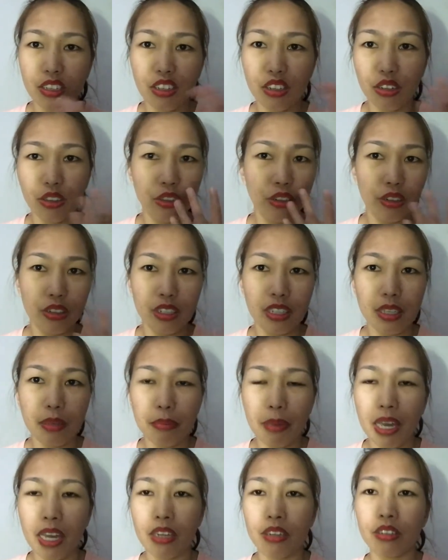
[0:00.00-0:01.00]
a girly
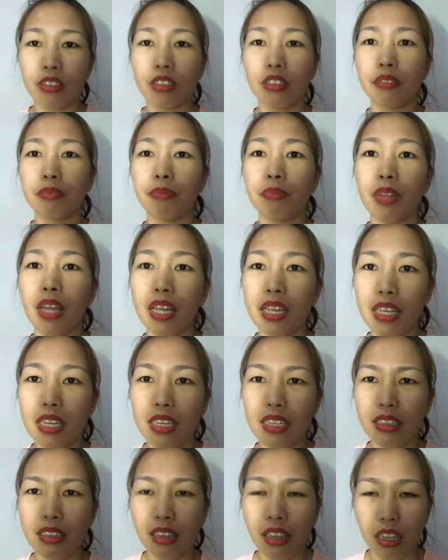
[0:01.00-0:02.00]
manner. I
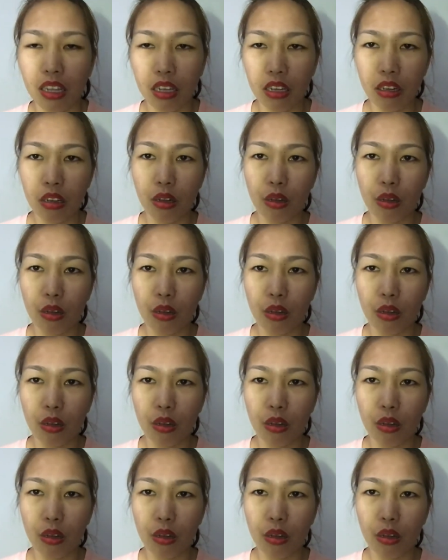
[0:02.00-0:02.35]
eat like